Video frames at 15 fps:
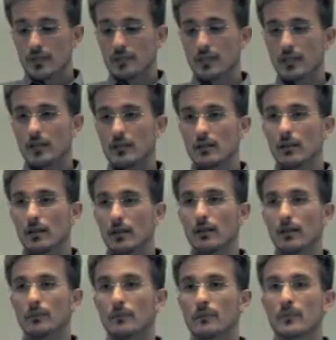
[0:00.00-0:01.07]
see,
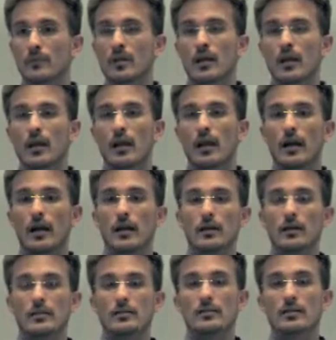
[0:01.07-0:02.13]
and
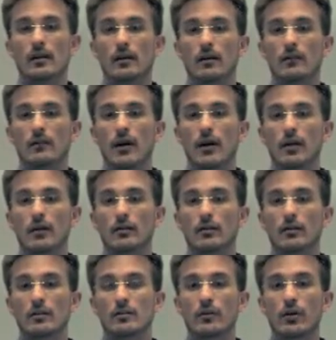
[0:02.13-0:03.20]

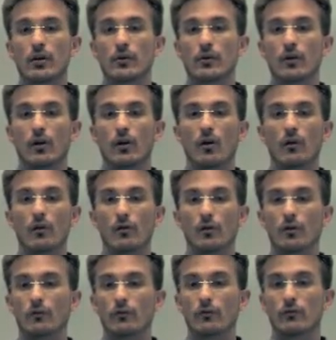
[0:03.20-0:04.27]
it's all
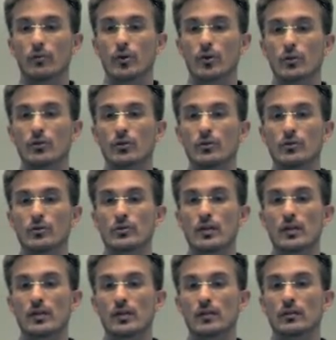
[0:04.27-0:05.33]
over commercials,
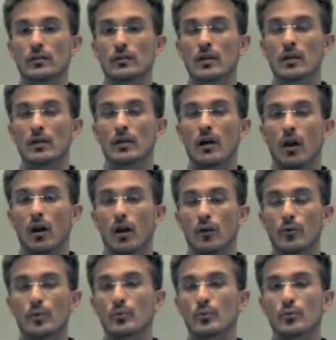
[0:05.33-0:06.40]
and a lot of
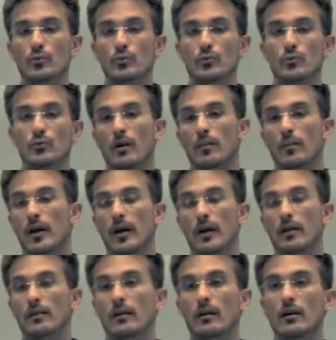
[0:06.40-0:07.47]
people swear by
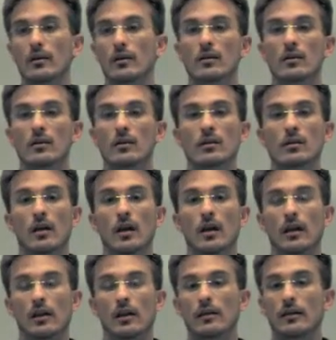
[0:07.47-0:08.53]
it that
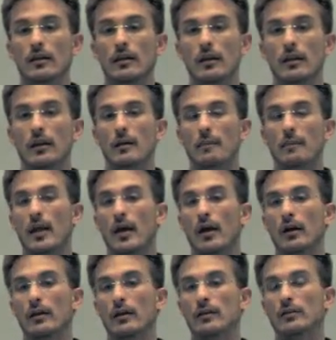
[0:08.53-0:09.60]
it it,
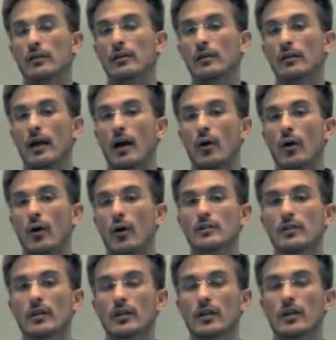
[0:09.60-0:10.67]
it helps
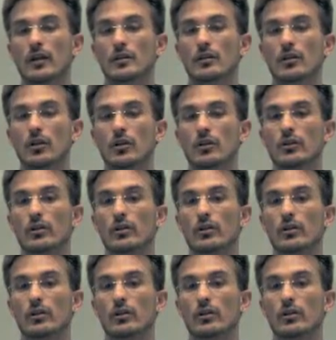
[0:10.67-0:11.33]
their kid learn